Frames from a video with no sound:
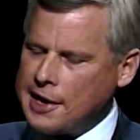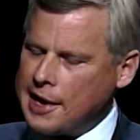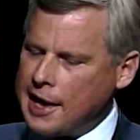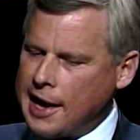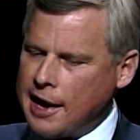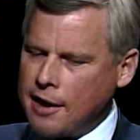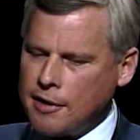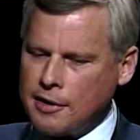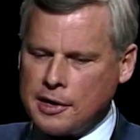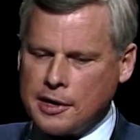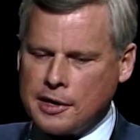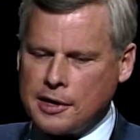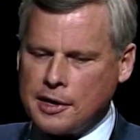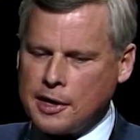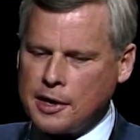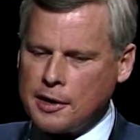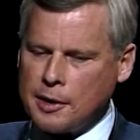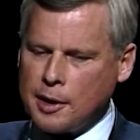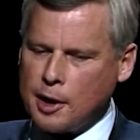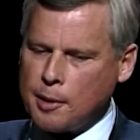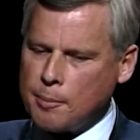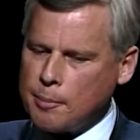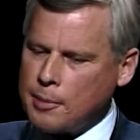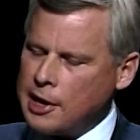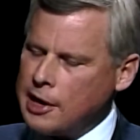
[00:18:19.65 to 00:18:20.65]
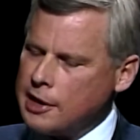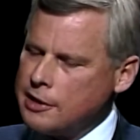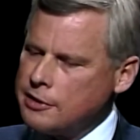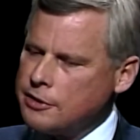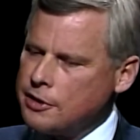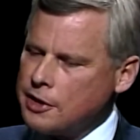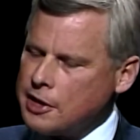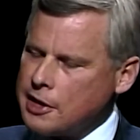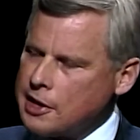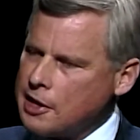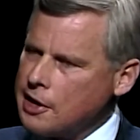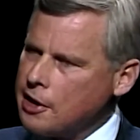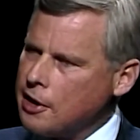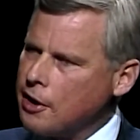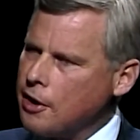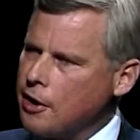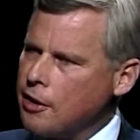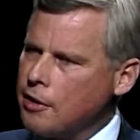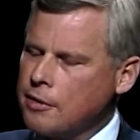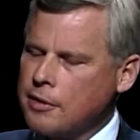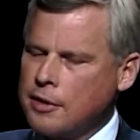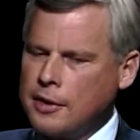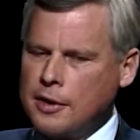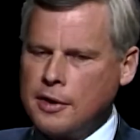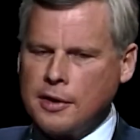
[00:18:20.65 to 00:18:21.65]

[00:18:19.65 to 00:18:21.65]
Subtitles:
out in a month, a year,